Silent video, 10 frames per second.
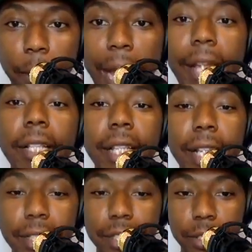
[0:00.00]

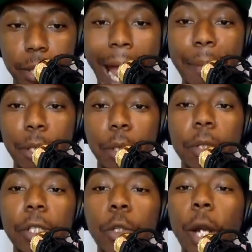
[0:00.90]
Analytics has absolutely
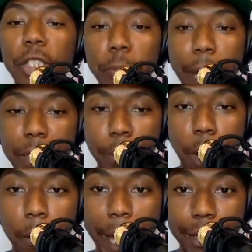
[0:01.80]
crushed baseball
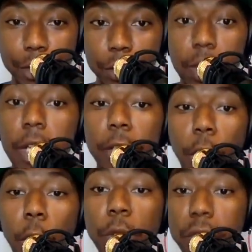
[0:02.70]
managers.
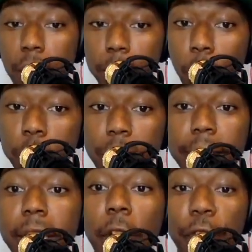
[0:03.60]
Those come, those things
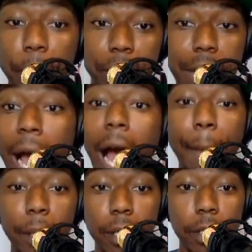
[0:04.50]
come from the top.
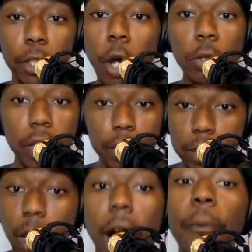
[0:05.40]
Those things
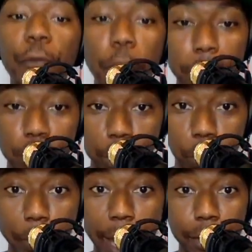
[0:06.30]
come from the general
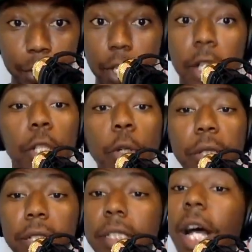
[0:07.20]
manager. Those
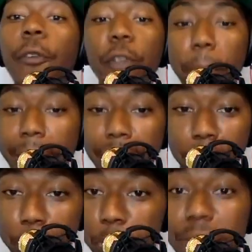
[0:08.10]
things come from the head of
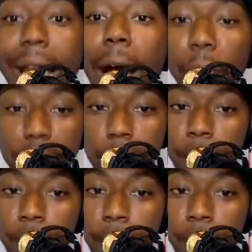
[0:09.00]
scouting.